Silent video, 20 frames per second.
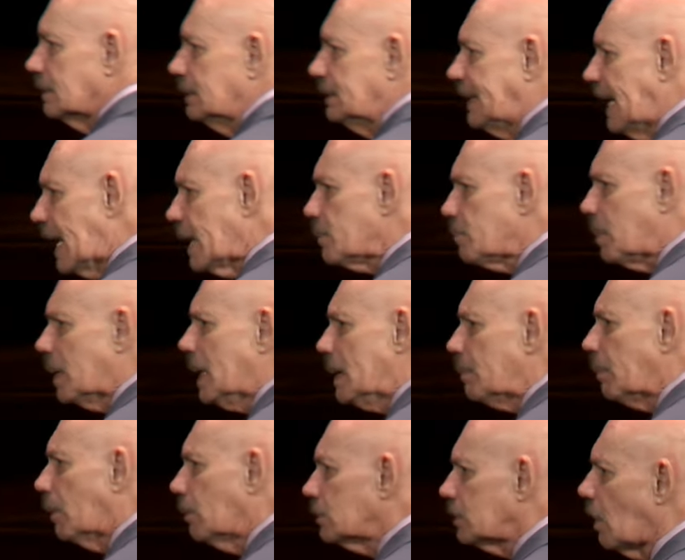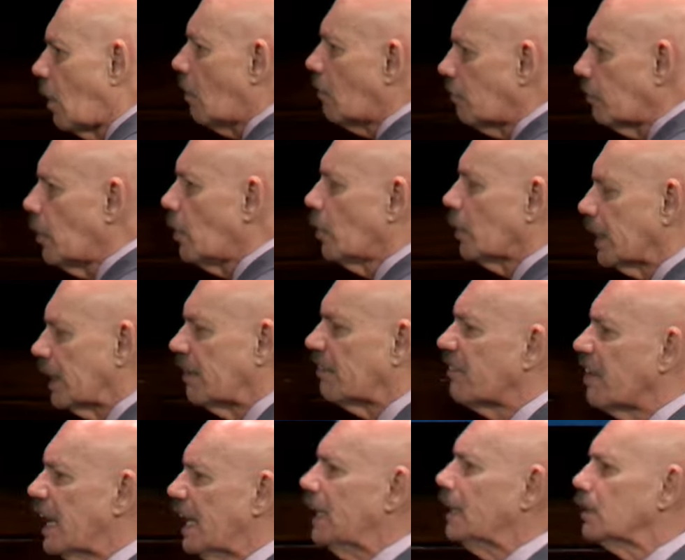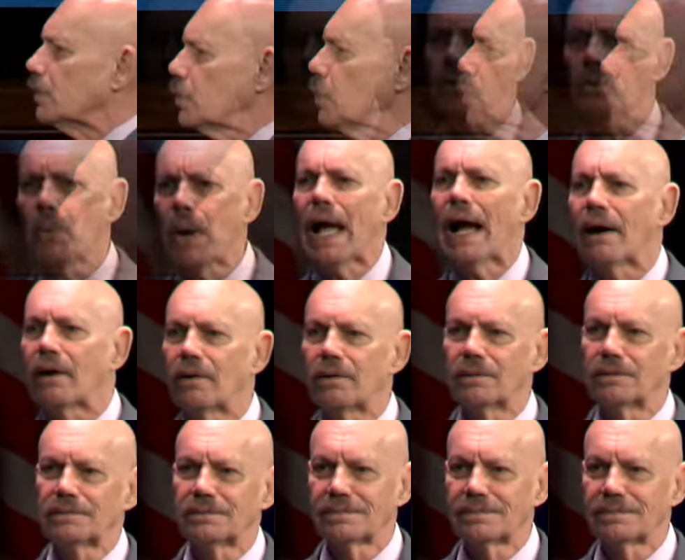Dead people don't rule and reign too well.